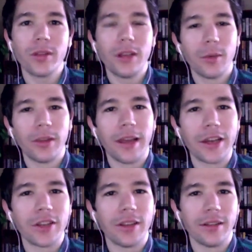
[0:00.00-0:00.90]
where they actually
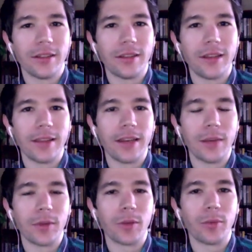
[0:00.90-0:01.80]
didn't say the name of their
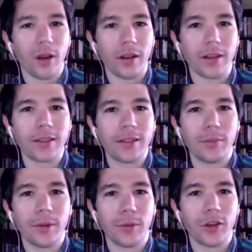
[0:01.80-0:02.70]
products, but
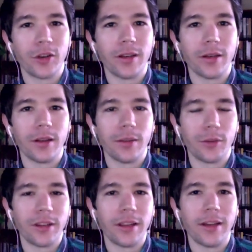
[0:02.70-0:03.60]
were trying to pretend to